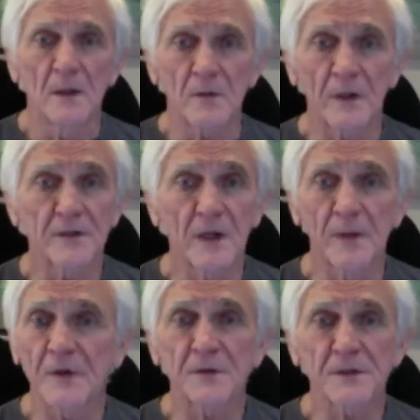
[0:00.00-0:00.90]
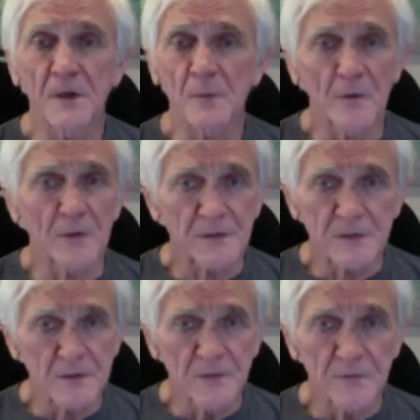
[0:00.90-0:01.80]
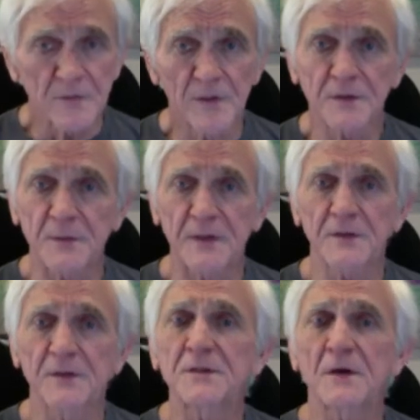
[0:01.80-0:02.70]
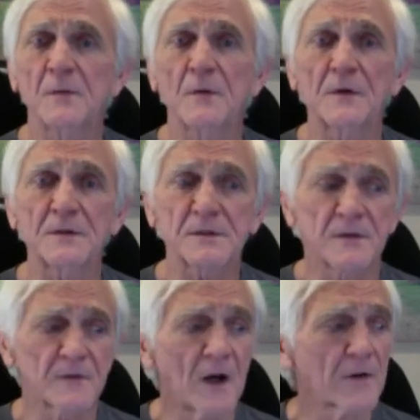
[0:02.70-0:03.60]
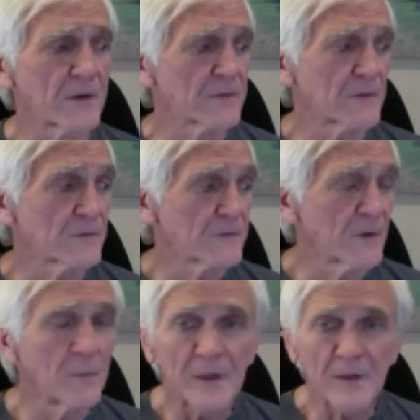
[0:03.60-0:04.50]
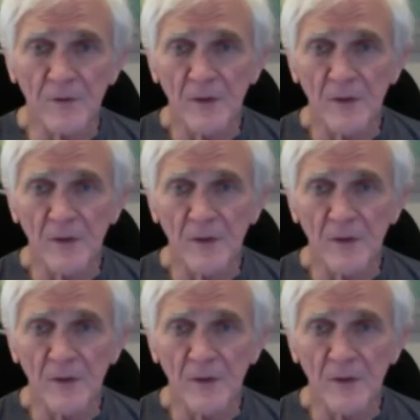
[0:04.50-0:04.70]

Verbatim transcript: Great time to do ceremonies you know, especially ceremonies of honoring fulfillment,